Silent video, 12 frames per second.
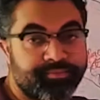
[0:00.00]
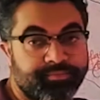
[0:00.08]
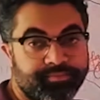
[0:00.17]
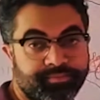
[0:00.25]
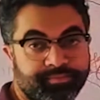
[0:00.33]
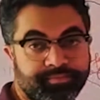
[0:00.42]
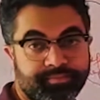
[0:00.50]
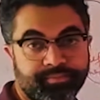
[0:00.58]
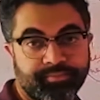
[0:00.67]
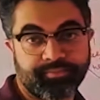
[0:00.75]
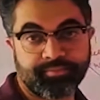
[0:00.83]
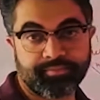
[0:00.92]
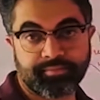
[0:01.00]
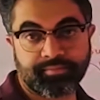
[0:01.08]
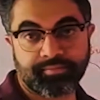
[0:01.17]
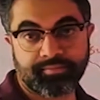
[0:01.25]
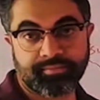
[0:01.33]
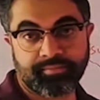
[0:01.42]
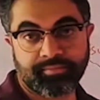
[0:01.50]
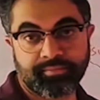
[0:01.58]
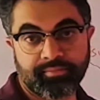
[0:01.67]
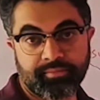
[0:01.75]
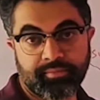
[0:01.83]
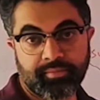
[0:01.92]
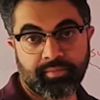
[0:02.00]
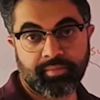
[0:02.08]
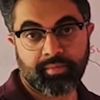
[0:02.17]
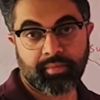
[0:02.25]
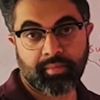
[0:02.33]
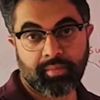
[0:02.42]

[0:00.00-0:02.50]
No one is speaking in this clip.